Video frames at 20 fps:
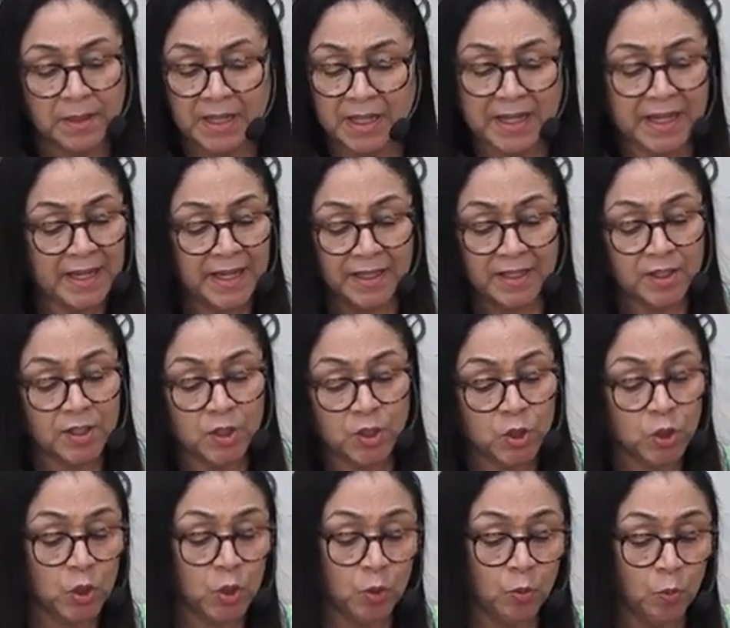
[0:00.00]
Ain't
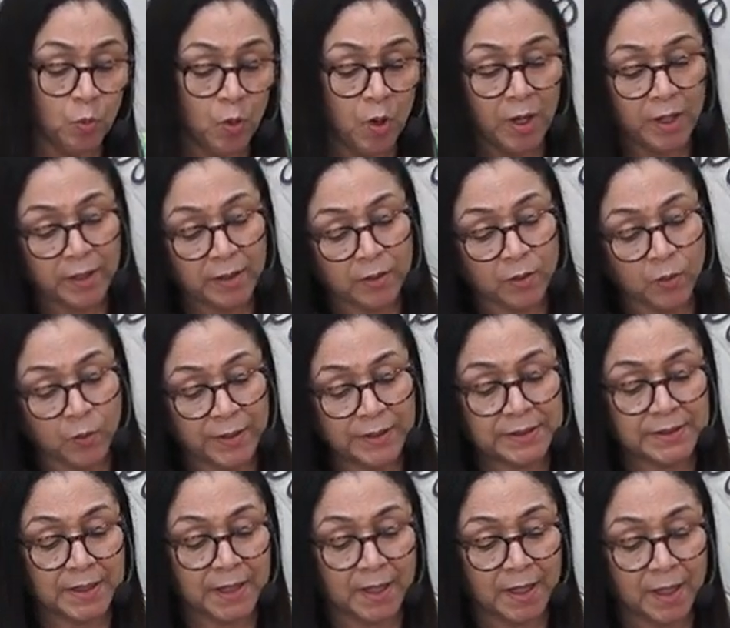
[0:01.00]
no one going
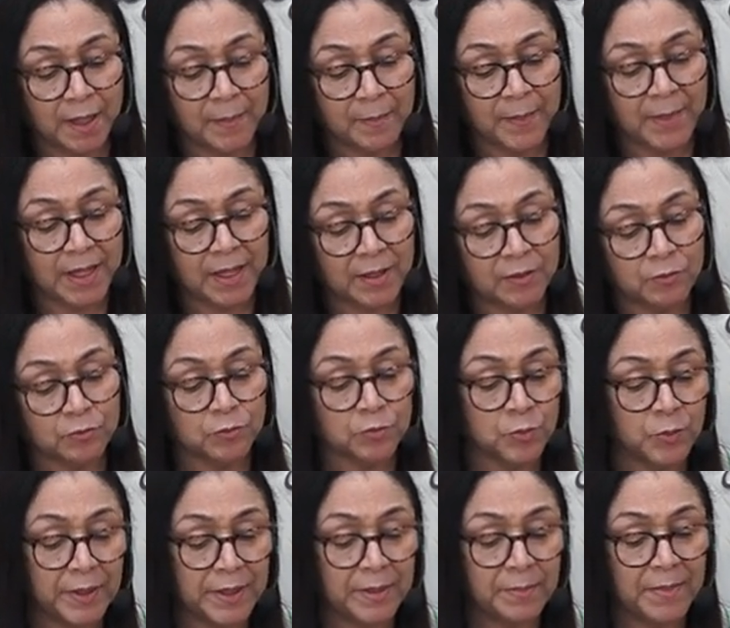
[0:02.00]
to come and
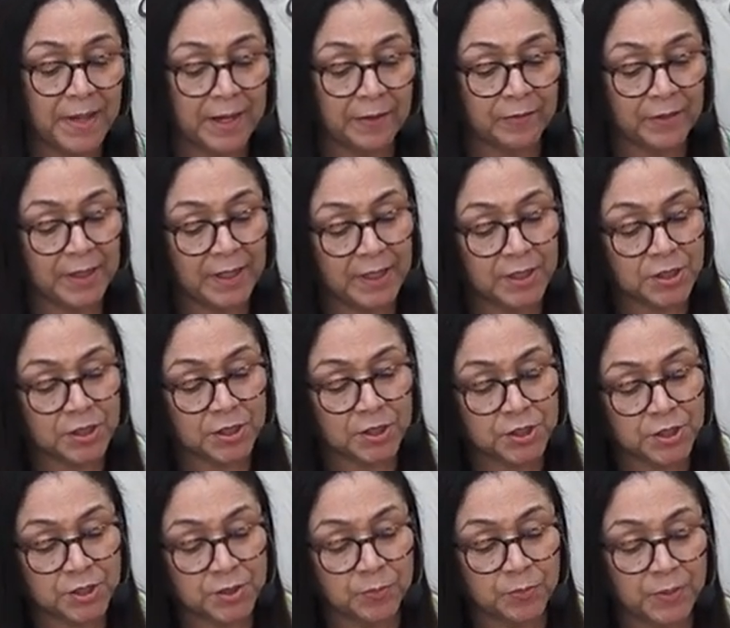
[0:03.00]
ruin my
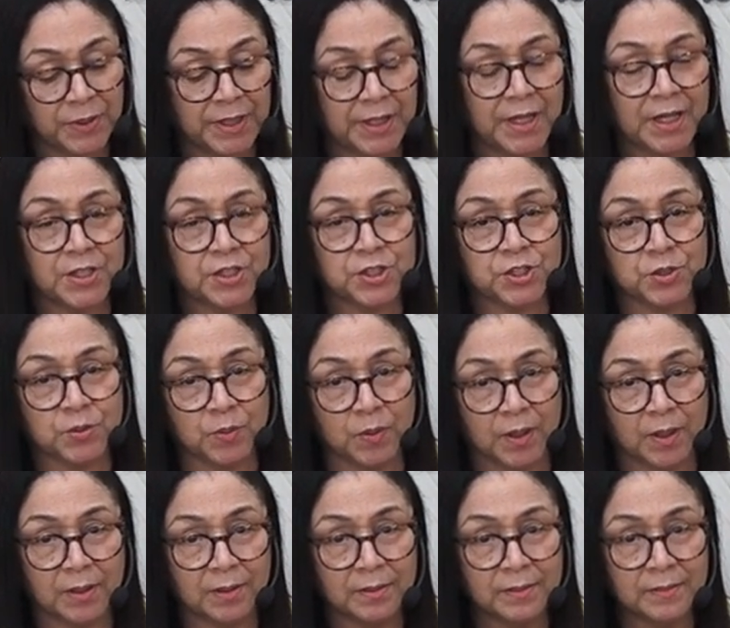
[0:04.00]
relationship with
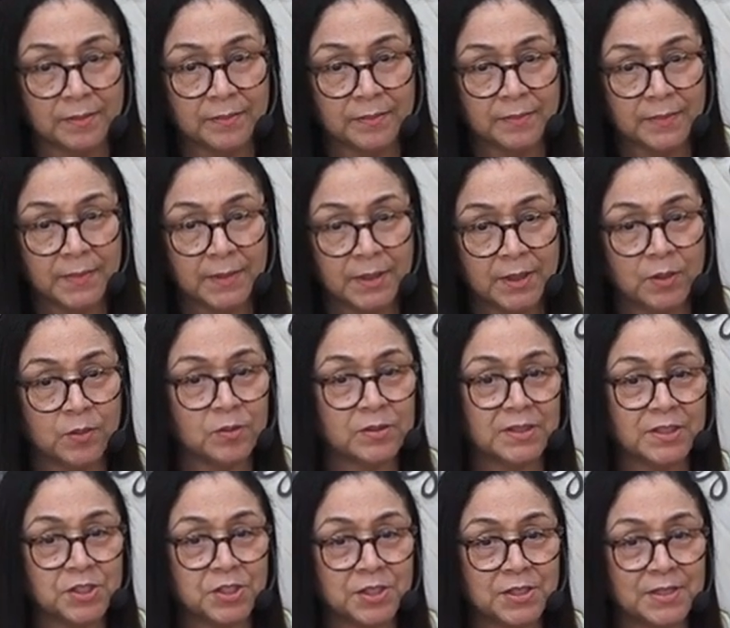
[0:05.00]
Yeshua.
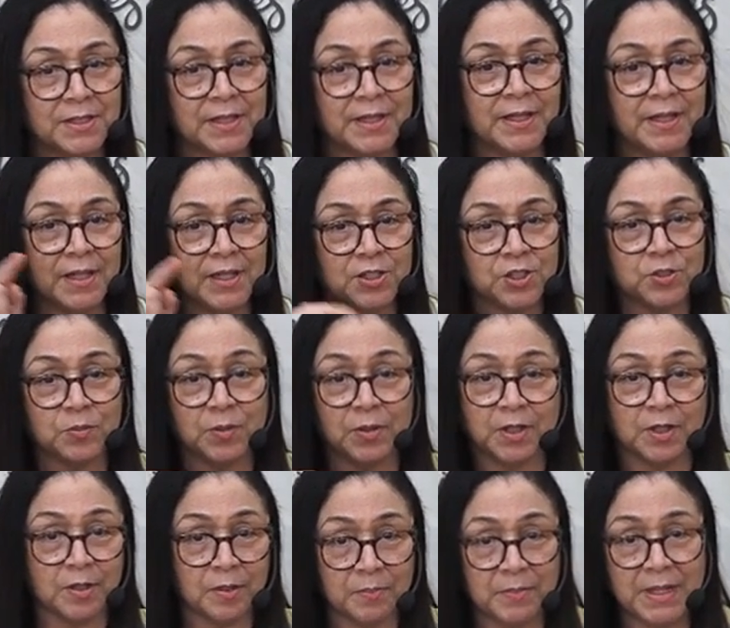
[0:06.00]
Notice she's saying Yeshua,
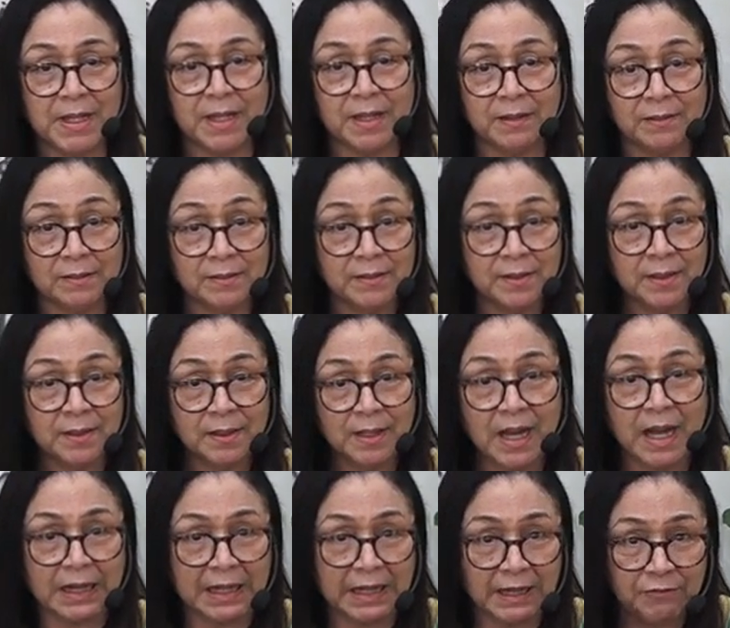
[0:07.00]
not me. Eh?
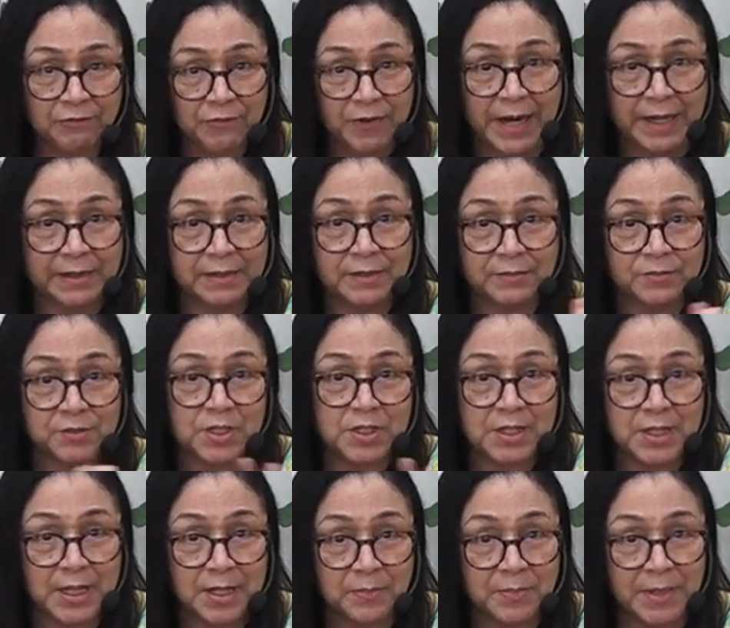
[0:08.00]
I'll get frightened if she
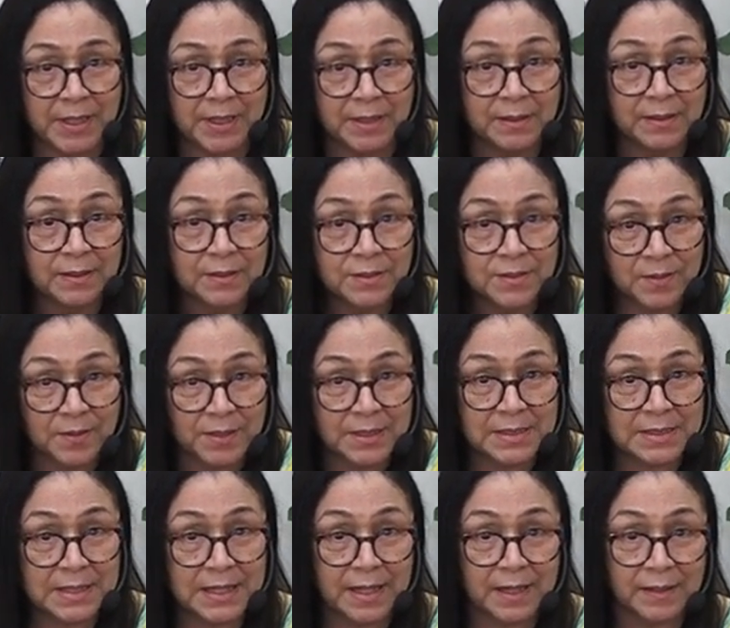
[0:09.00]
said me. Do you
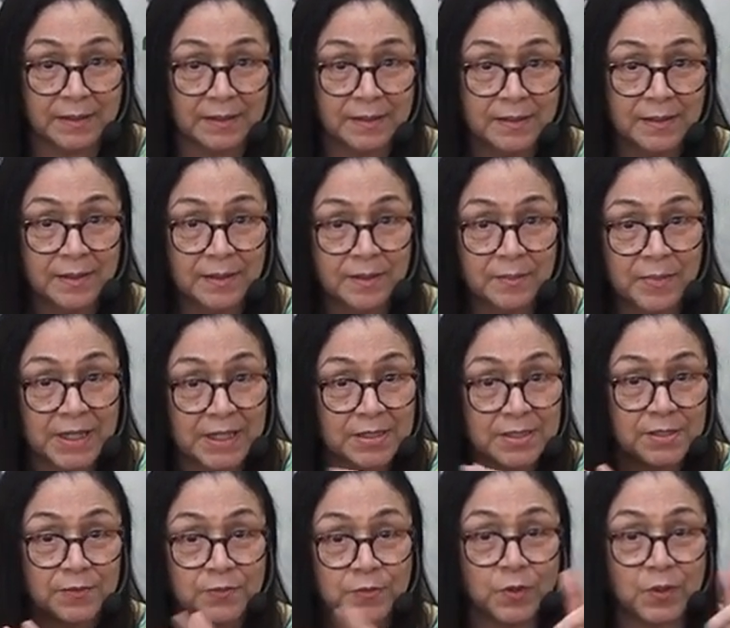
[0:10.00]
understand?
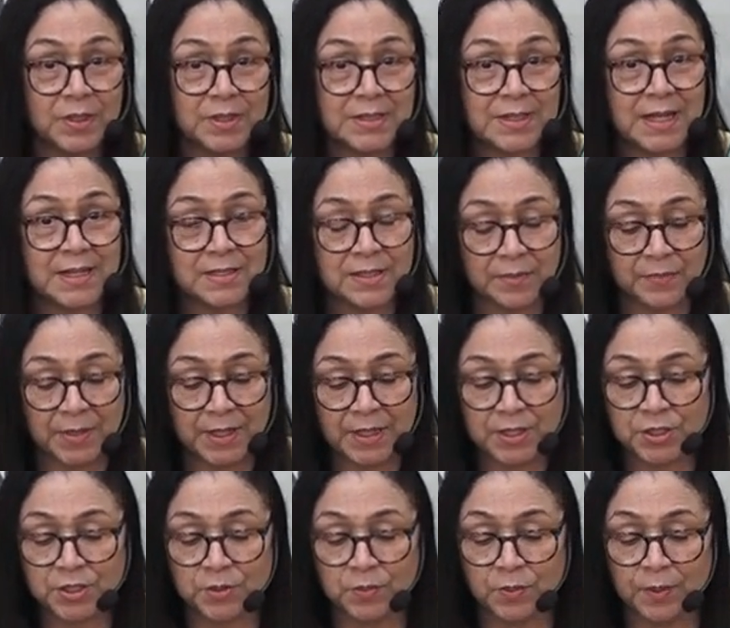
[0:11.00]
Because the focus has to be
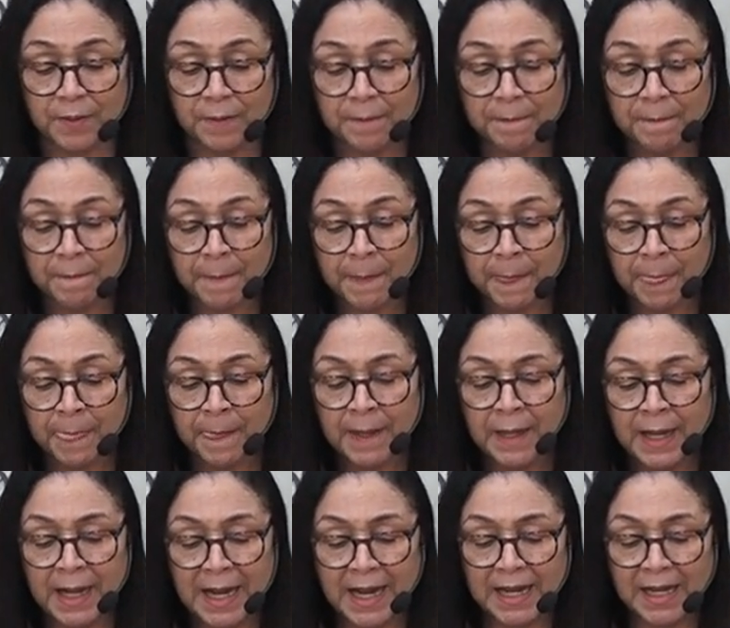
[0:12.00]
Yeshua.
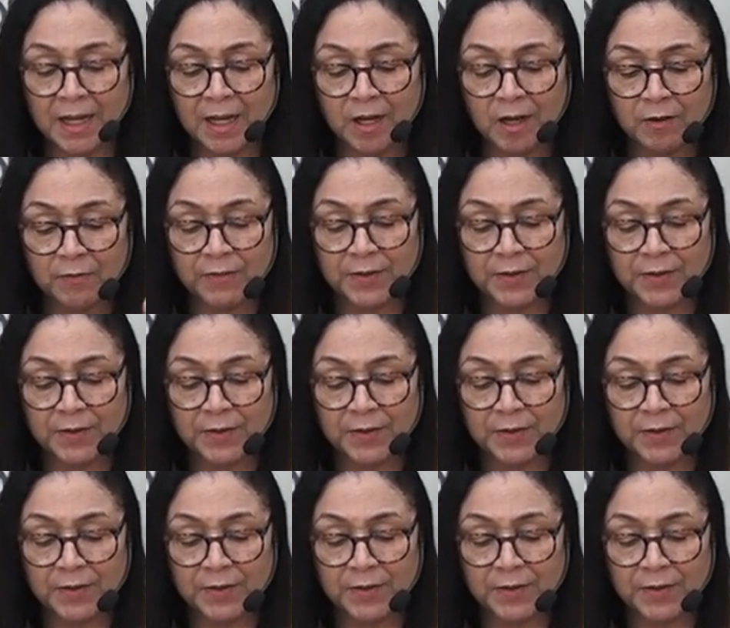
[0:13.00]
I love